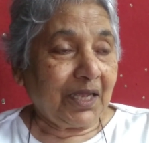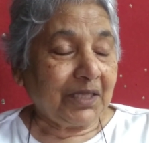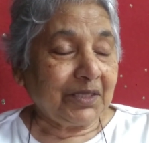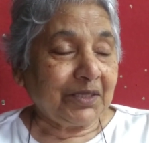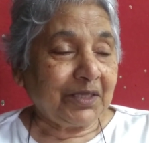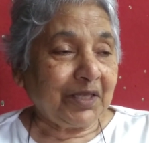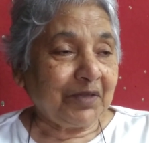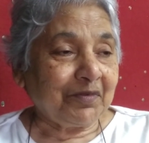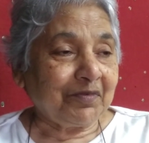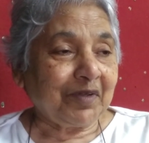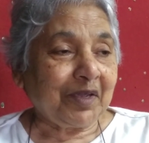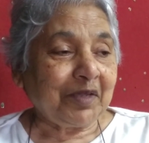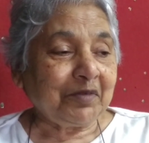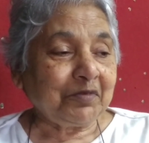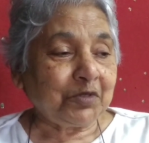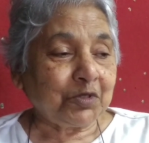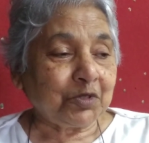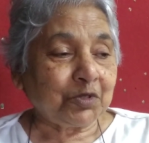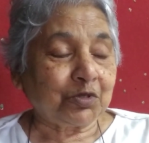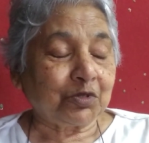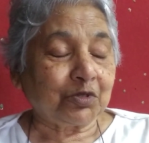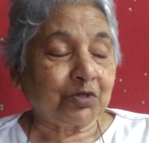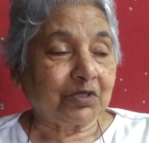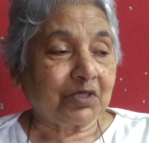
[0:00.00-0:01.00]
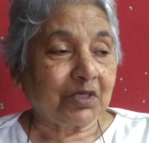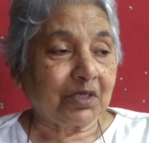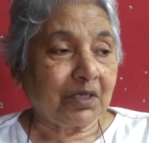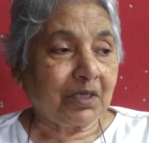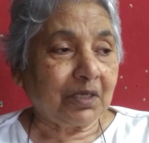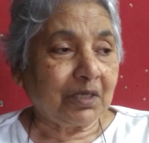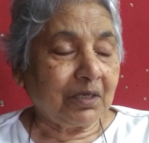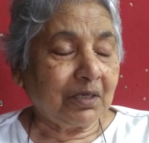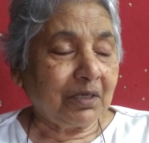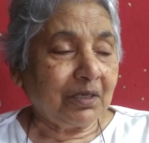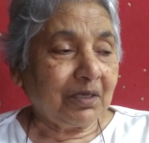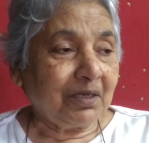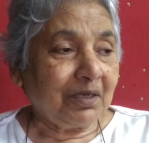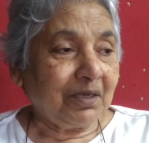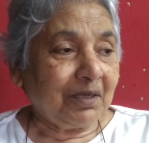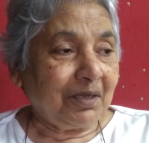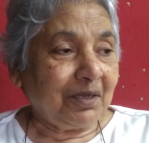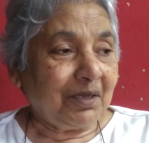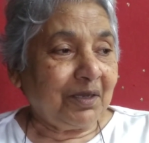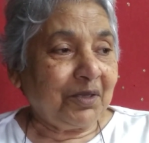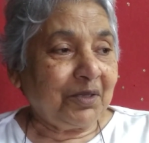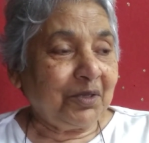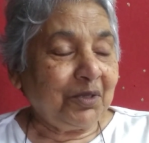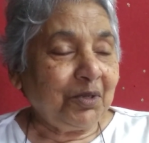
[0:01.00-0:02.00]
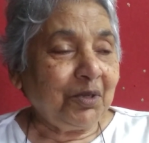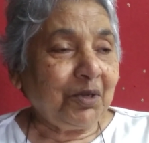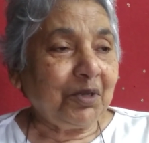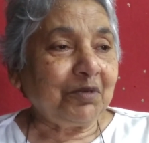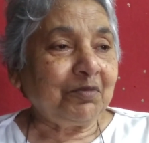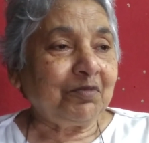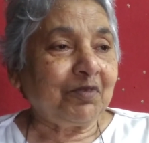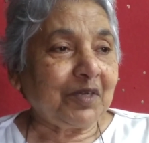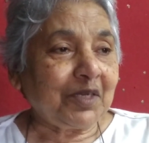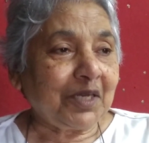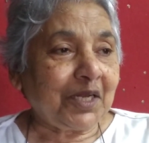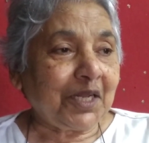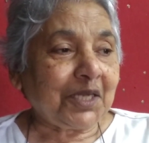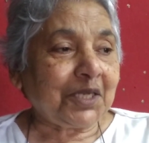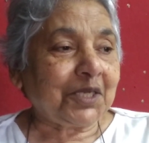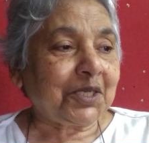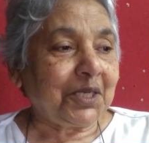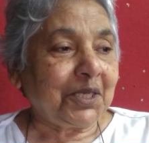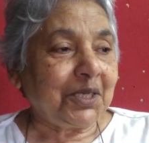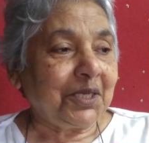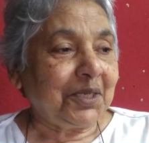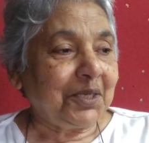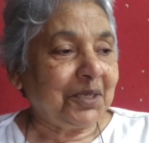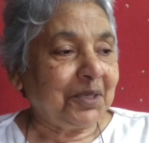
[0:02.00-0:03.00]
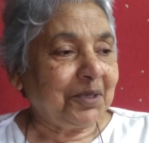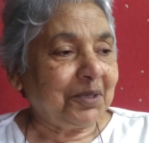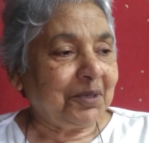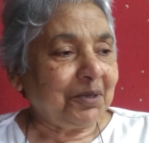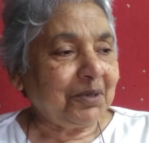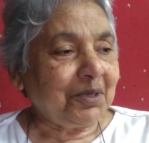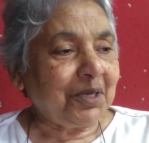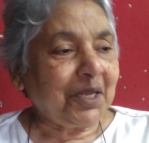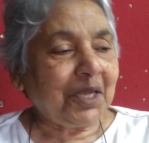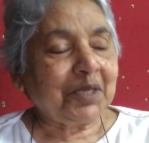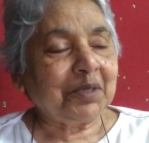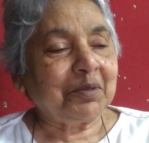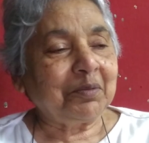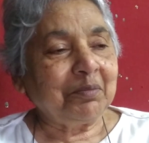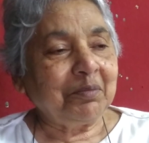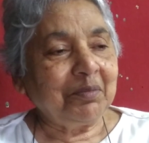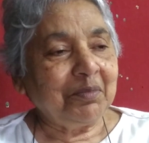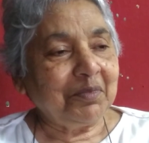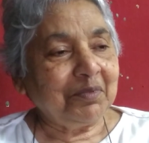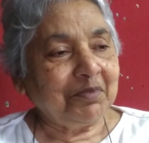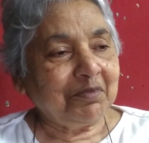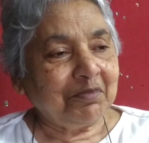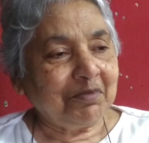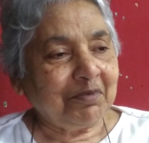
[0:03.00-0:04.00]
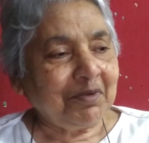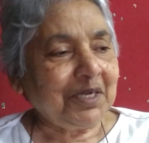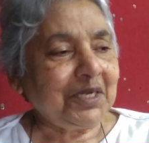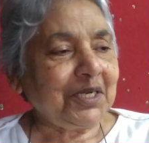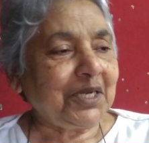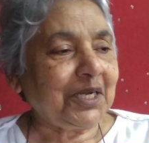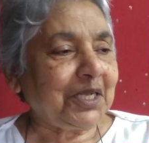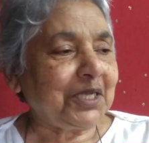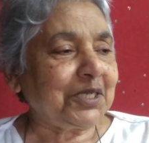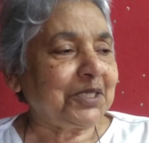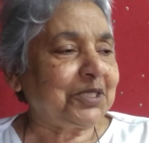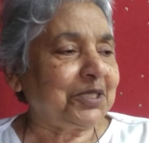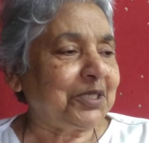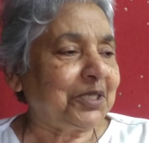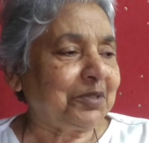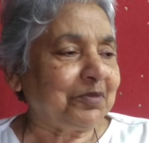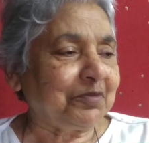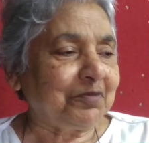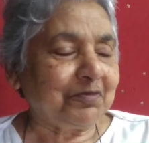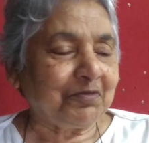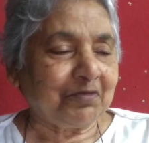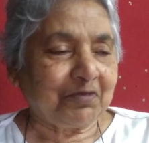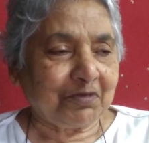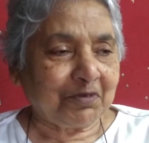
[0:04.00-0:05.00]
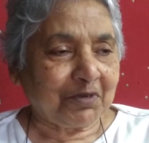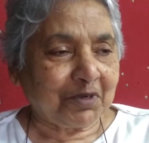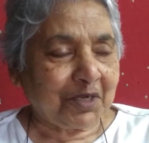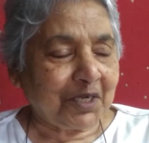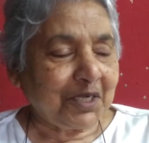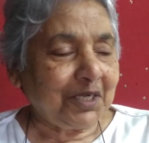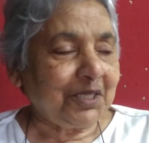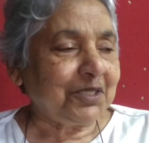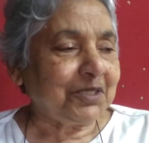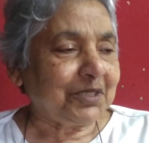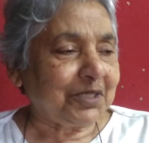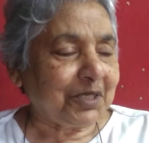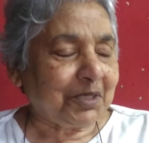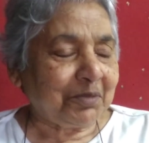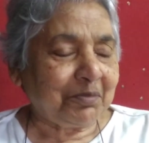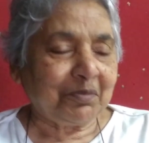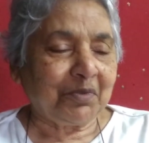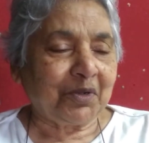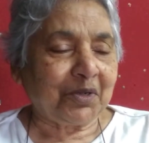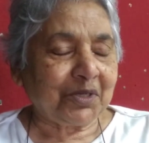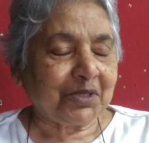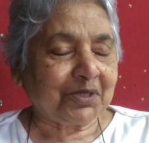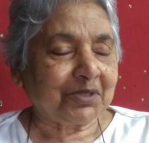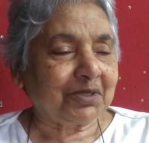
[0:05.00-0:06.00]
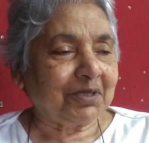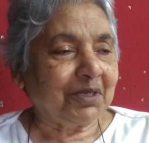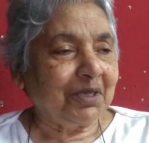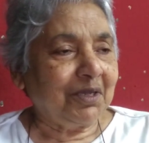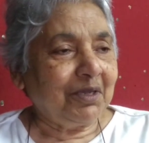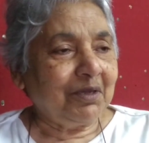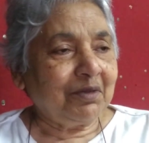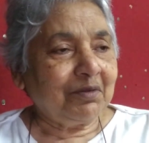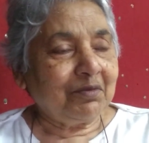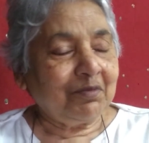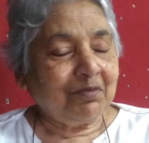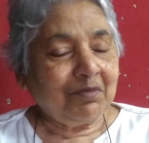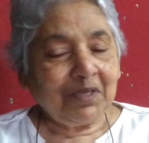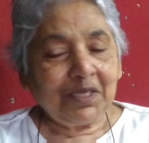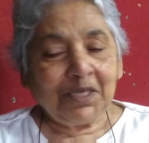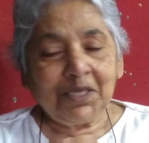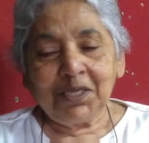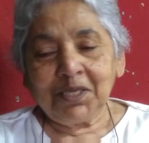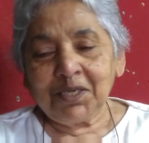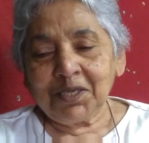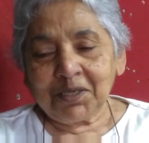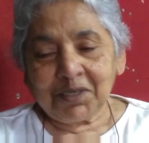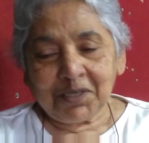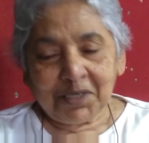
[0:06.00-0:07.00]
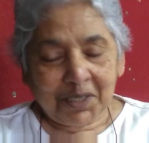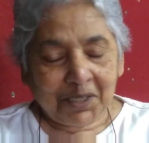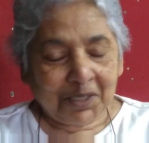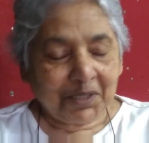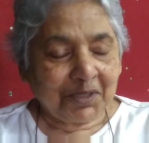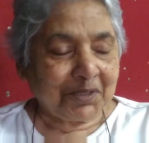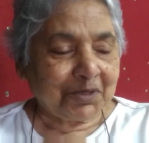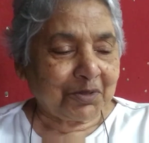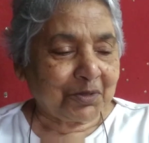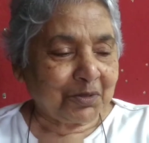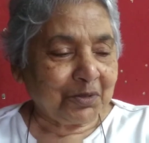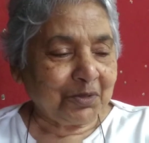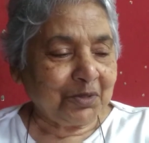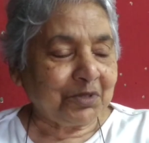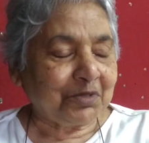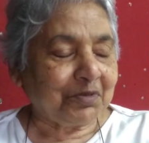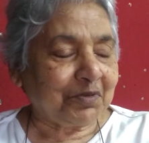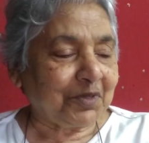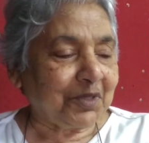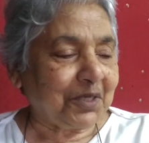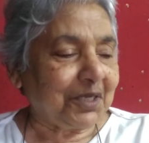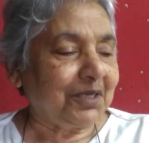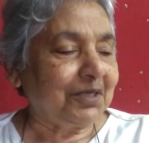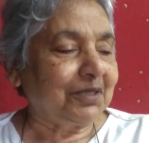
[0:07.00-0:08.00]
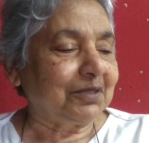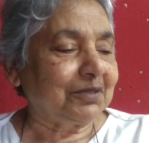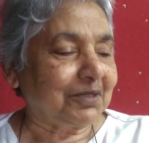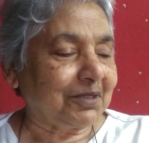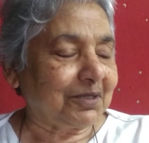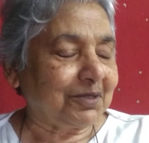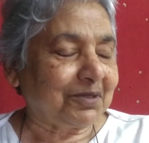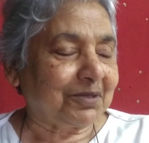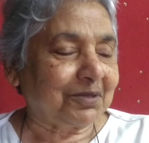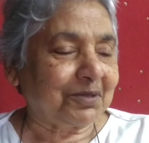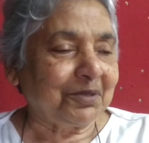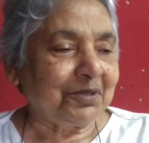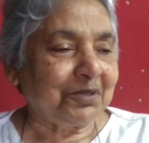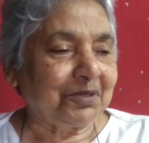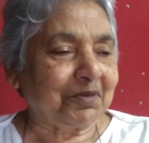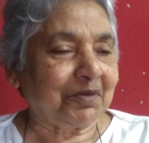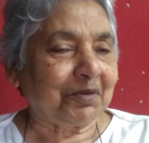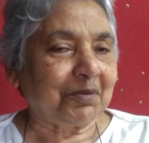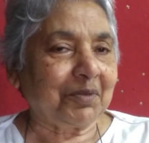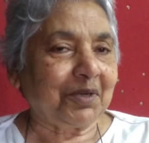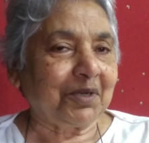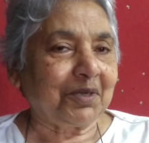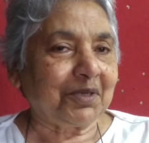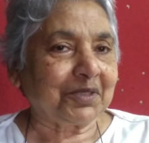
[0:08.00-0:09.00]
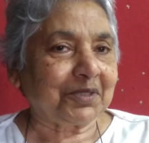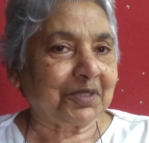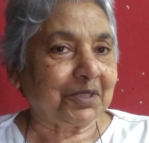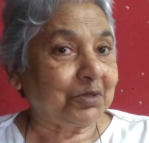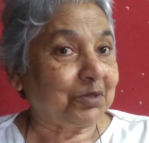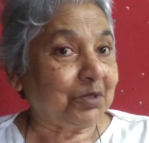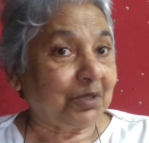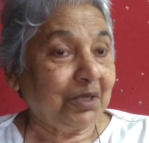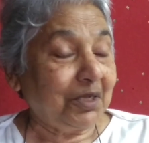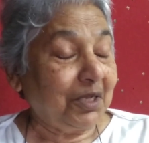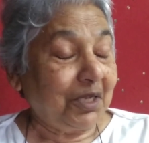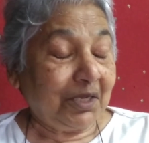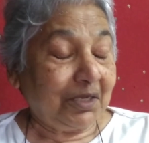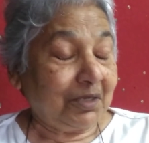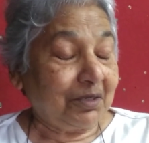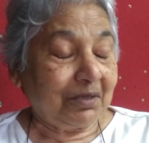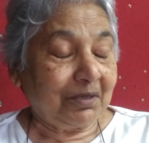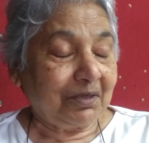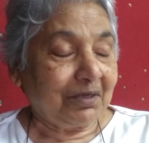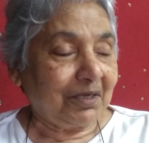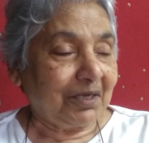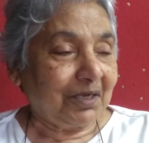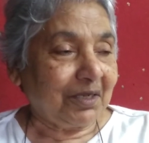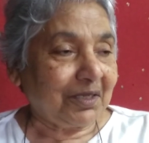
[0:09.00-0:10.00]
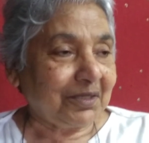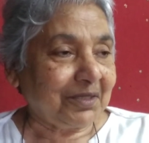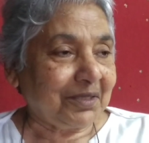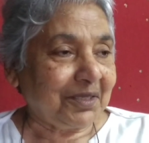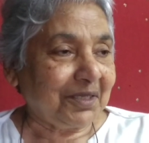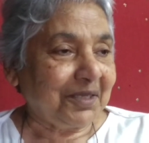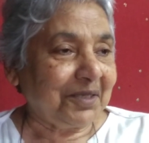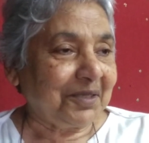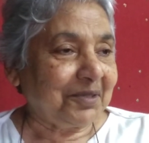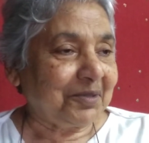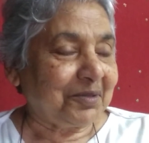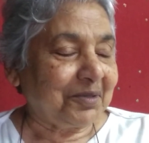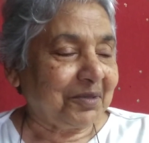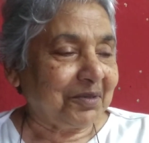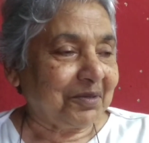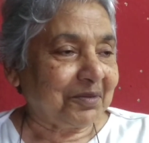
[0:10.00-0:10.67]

And their wives used to say, you all were lucky. You all had one Lyceum for girls and boys. We here had schools for girls and schools for boys. And so on. Nothing.